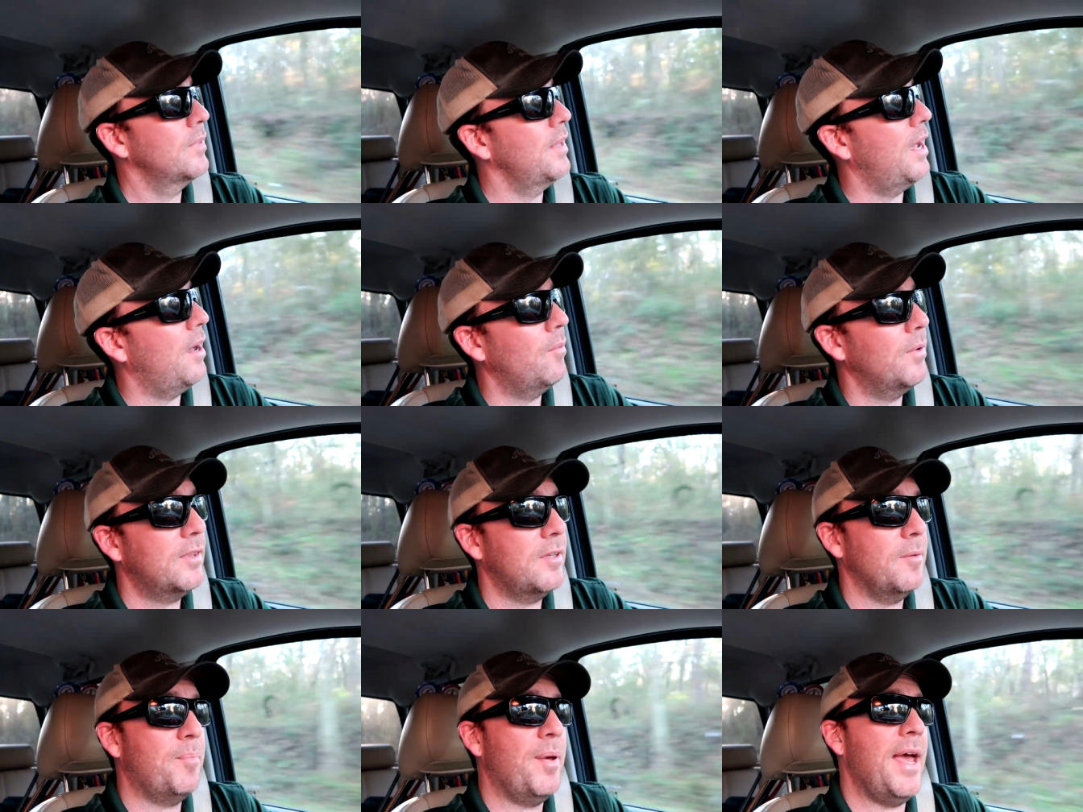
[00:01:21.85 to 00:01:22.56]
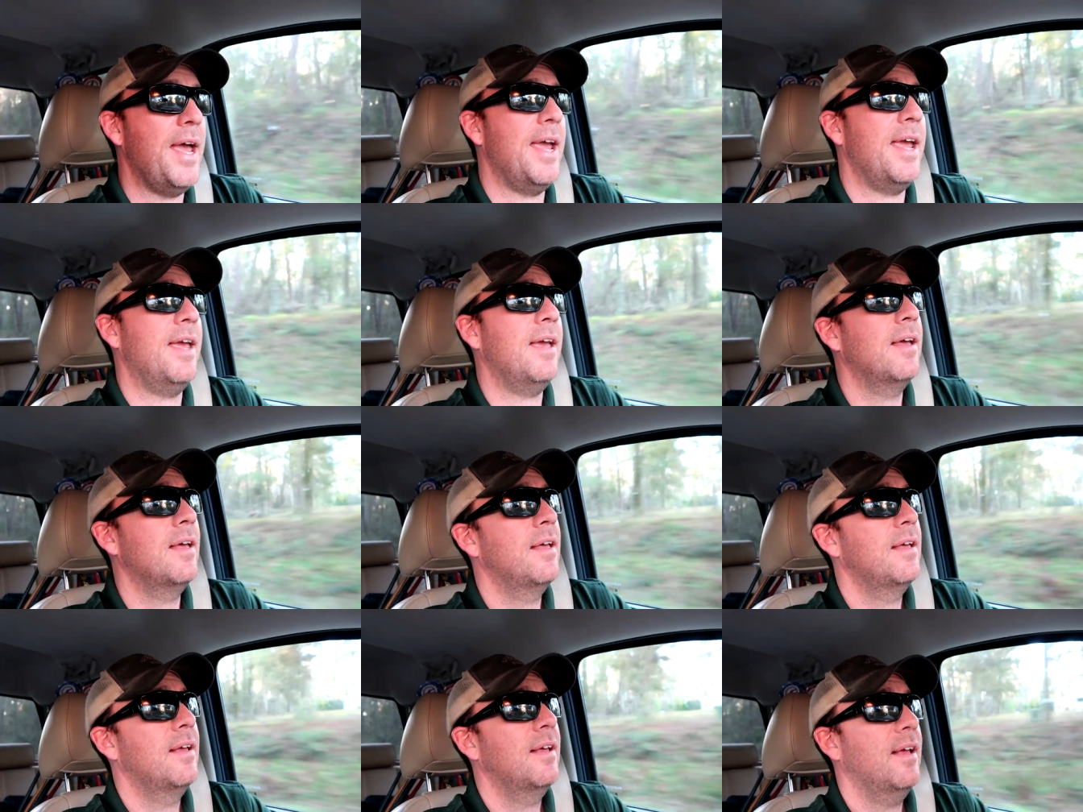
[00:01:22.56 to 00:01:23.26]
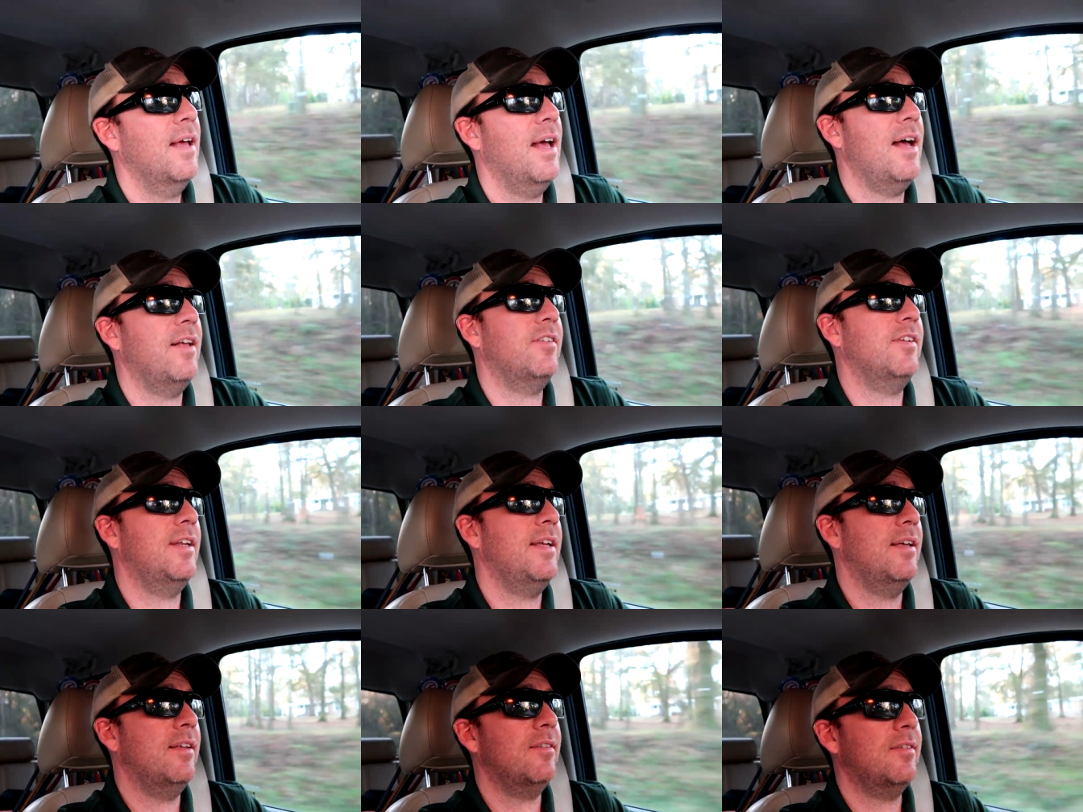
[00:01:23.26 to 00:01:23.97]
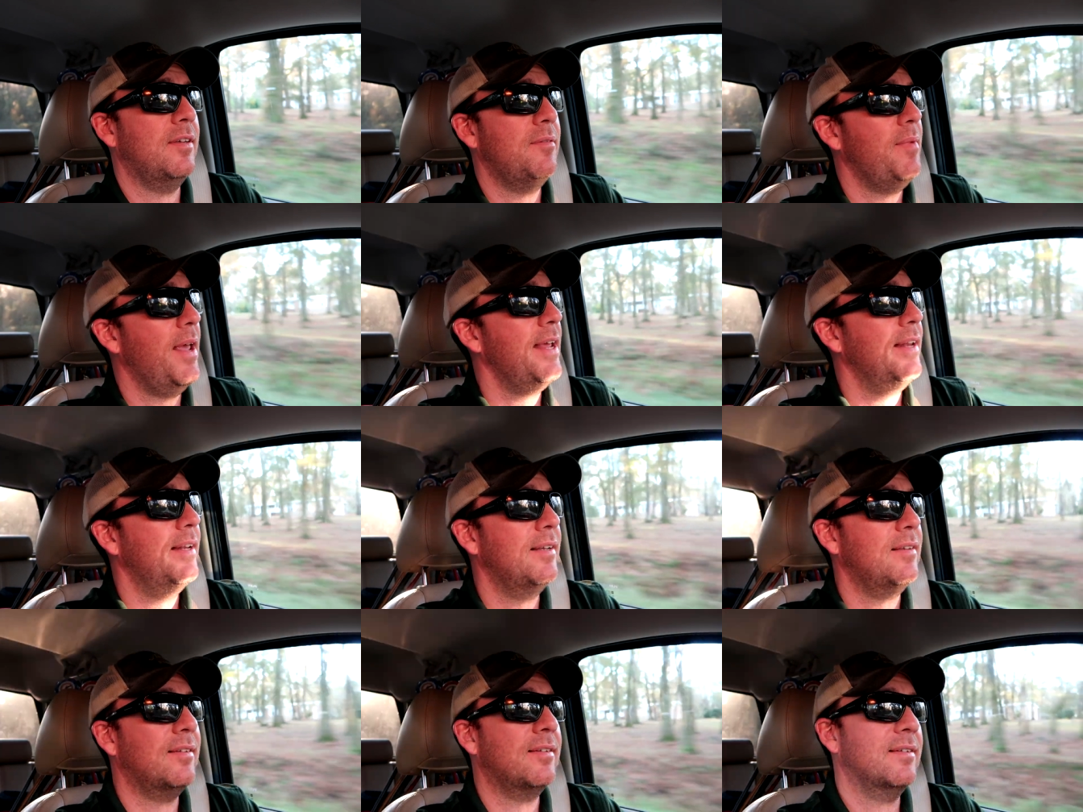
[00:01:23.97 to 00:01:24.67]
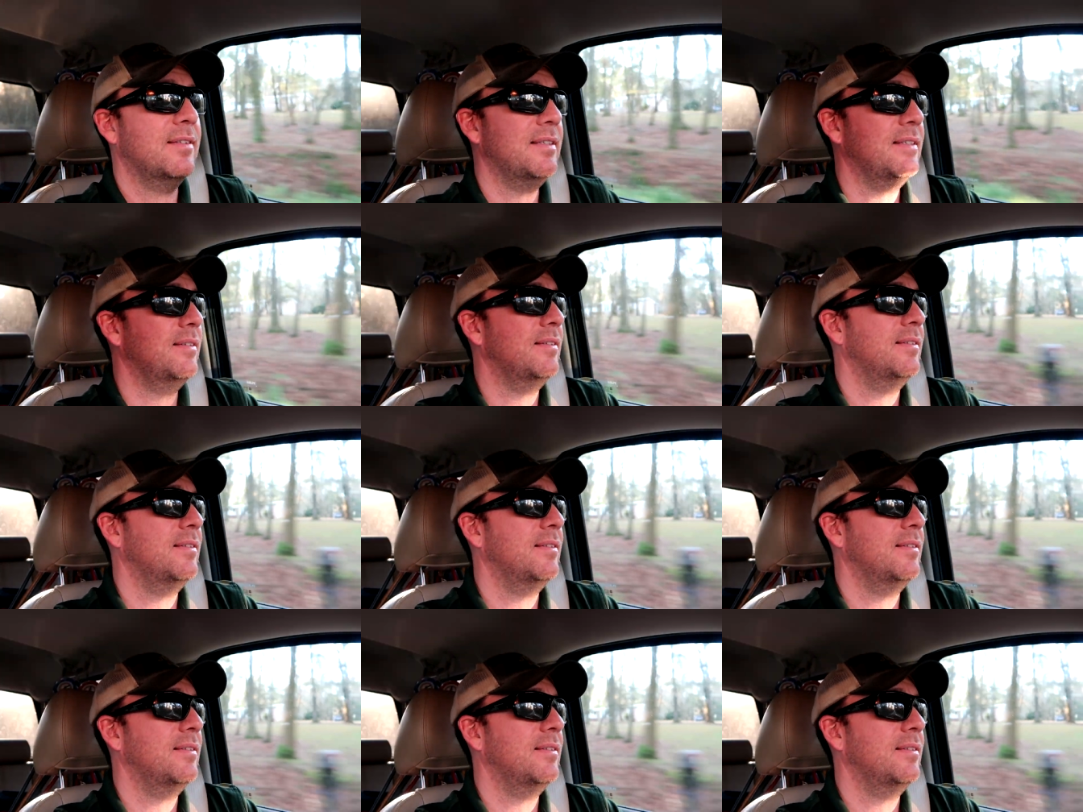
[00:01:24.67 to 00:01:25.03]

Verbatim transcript: Now with the pay as it is in maintenance,